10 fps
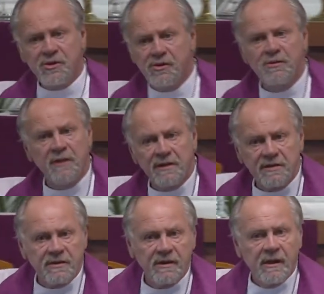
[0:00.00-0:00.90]

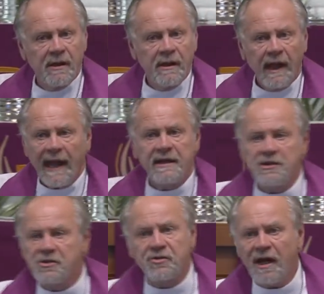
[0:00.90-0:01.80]
Judas and
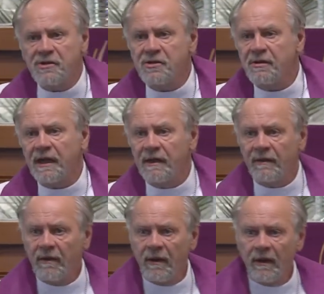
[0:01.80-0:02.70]
his treachery.
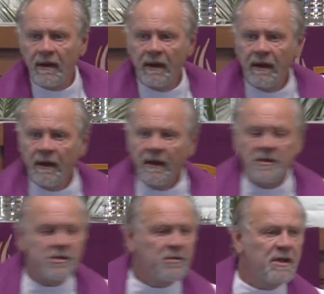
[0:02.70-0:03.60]

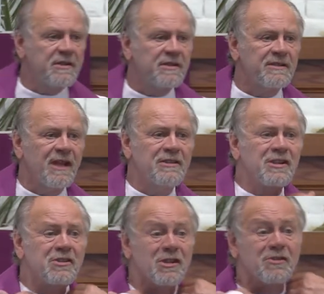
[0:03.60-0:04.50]
Judas
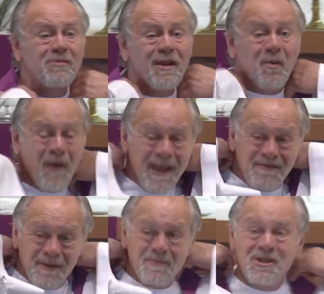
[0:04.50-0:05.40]
doesn't just run away
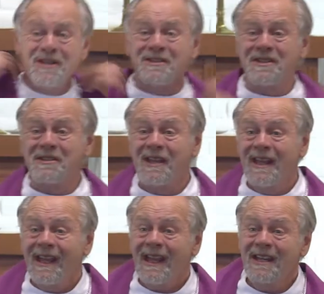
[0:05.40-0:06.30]
from Jesus,
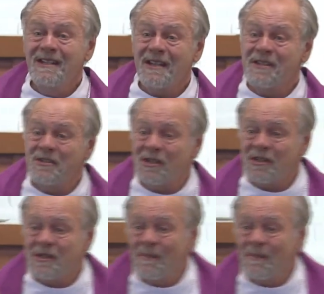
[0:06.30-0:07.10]
he doesn't just